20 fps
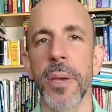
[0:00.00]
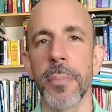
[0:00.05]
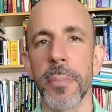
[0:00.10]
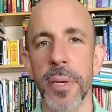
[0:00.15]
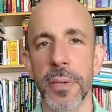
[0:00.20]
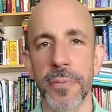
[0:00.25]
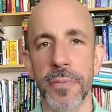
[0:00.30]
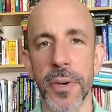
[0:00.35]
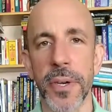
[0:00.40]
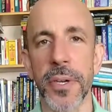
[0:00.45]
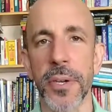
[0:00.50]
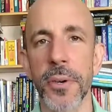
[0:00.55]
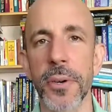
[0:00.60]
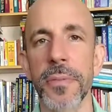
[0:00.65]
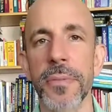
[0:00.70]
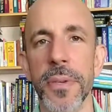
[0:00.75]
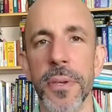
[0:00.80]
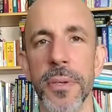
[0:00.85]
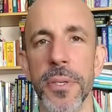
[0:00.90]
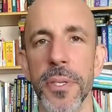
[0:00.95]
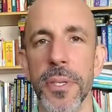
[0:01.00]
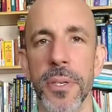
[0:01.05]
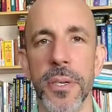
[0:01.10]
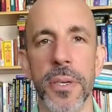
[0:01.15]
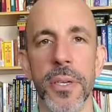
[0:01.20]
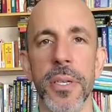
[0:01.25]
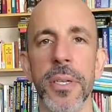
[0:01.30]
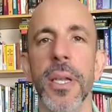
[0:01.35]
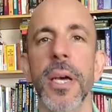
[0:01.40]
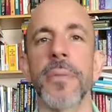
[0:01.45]
but for your
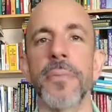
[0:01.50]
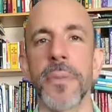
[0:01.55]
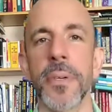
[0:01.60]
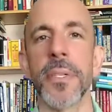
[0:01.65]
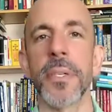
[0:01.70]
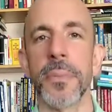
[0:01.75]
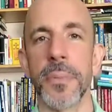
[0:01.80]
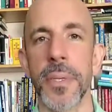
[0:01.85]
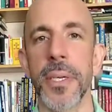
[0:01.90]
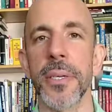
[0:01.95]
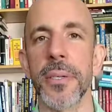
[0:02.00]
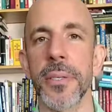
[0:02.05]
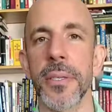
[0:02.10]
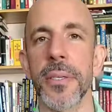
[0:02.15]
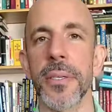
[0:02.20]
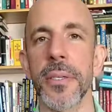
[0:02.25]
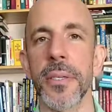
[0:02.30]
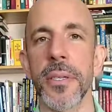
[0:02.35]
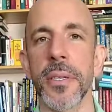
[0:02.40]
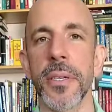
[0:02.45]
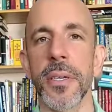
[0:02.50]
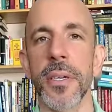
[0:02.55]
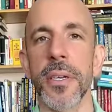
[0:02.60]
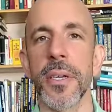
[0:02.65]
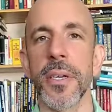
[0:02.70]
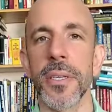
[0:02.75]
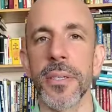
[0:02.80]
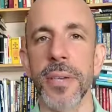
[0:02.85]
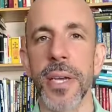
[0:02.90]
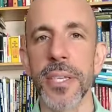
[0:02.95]
future, not for someone else's.
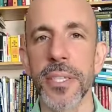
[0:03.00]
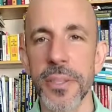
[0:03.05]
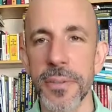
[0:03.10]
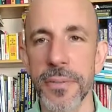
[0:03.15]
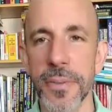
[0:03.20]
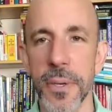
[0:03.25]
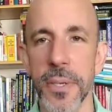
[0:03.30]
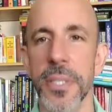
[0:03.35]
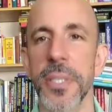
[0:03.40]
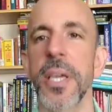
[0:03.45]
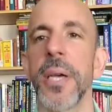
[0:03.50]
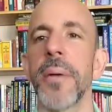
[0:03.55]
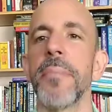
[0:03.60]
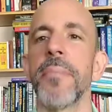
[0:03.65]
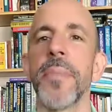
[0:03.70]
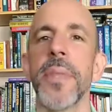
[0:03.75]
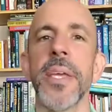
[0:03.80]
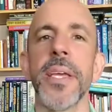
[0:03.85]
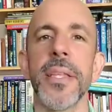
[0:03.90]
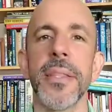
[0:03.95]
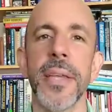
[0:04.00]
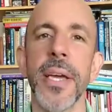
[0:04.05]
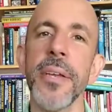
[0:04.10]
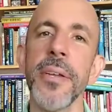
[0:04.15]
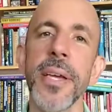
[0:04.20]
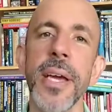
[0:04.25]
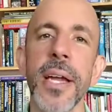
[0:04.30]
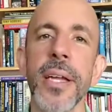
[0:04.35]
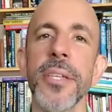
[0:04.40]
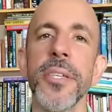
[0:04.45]
So that's the first step. Then
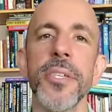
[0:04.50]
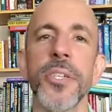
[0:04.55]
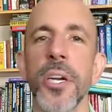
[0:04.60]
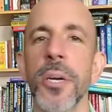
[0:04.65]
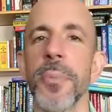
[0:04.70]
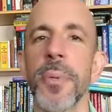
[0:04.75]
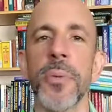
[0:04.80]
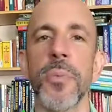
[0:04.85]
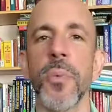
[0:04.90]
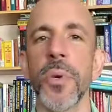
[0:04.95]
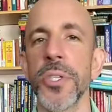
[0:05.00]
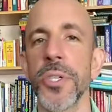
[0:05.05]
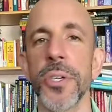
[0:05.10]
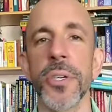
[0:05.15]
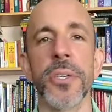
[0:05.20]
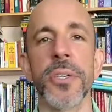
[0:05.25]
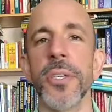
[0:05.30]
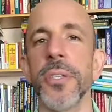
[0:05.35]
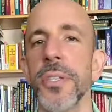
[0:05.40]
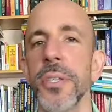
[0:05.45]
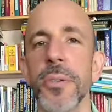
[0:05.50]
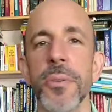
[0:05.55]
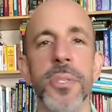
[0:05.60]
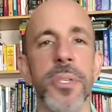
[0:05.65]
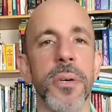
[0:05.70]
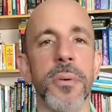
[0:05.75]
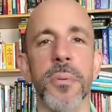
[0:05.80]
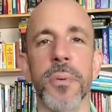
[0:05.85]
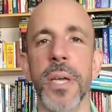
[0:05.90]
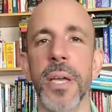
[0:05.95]
you got to determine what you're going to do.
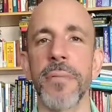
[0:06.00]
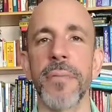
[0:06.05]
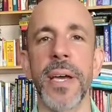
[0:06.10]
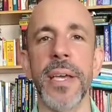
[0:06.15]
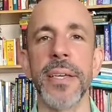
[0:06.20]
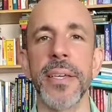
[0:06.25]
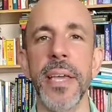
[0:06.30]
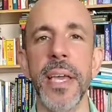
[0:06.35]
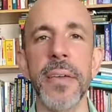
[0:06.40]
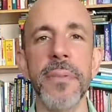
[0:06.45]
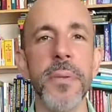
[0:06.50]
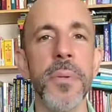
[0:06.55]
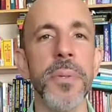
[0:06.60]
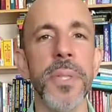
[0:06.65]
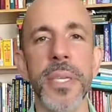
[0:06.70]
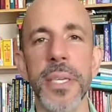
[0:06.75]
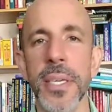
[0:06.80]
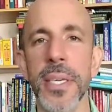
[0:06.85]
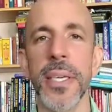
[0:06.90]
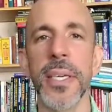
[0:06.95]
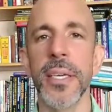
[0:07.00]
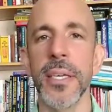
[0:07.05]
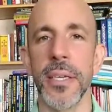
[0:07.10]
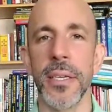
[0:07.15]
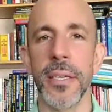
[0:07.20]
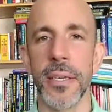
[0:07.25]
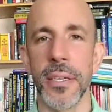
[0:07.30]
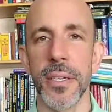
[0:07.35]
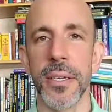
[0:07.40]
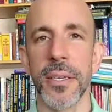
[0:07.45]
So if I gave you the
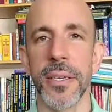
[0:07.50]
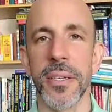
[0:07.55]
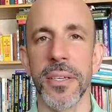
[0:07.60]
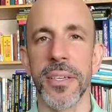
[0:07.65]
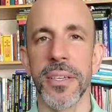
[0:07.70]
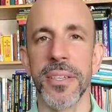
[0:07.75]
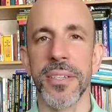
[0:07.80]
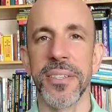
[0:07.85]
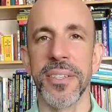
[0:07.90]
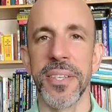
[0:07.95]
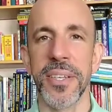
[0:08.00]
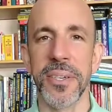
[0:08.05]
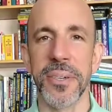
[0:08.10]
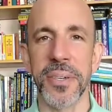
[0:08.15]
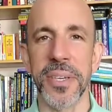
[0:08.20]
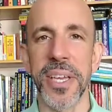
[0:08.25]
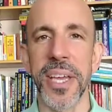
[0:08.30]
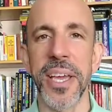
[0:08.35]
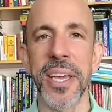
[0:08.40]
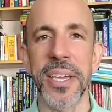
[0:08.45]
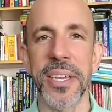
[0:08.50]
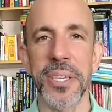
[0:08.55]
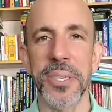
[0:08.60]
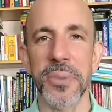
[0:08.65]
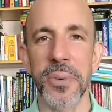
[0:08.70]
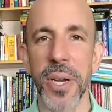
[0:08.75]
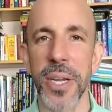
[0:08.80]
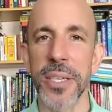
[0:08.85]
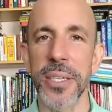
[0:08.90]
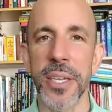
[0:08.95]
key to your cage
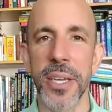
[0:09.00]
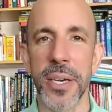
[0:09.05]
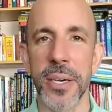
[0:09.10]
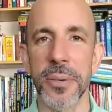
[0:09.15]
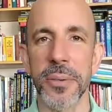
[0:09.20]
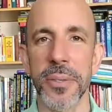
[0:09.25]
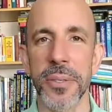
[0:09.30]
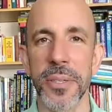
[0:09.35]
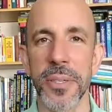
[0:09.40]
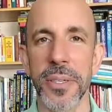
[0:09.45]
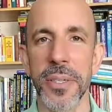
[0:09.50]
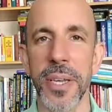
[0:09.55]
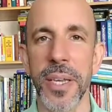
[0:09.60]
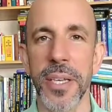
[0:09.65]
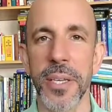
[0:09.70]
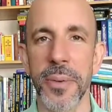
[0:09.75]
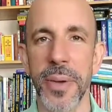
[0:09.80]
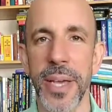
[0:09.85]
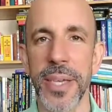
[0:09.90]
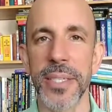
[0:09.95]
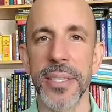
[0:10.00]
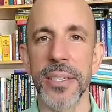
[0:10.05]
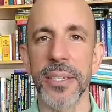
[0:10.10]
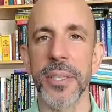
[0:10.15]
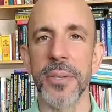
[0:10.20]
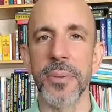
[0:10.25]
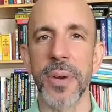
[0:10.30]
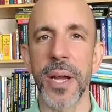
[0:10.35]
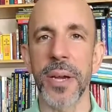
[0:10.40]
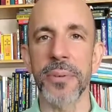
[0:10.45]
right now and you exited
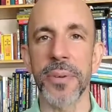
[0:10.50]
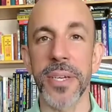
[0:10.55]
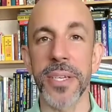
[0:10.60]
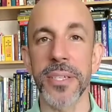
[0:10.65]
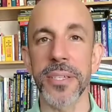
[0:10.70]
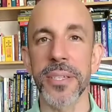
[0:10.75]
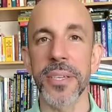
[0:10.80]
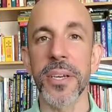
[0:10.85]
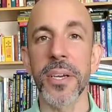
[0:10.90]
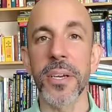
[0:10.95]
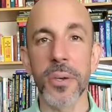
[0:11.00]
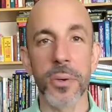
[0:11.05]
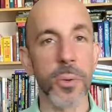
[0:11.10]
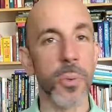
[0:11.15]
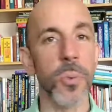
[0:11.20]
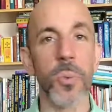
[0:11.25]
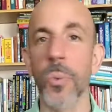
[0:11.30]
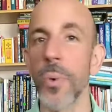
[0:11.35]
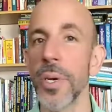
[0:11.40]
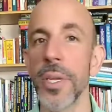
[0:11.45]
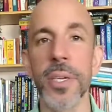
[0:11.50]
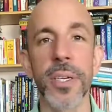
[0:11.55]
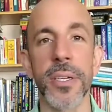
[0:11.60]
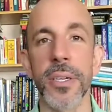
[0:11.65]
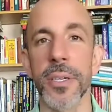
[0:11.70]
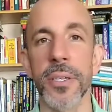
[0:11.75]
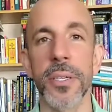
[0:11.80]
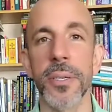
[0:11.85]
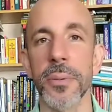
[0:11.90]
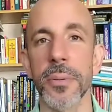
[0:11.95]
the rat race, what are you going
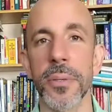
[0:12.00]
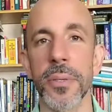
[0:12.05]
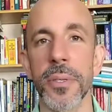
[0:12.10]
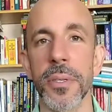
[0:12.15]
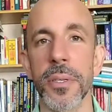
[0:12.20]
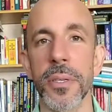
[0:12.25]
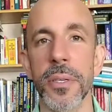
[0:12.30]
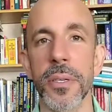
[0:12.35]
to do?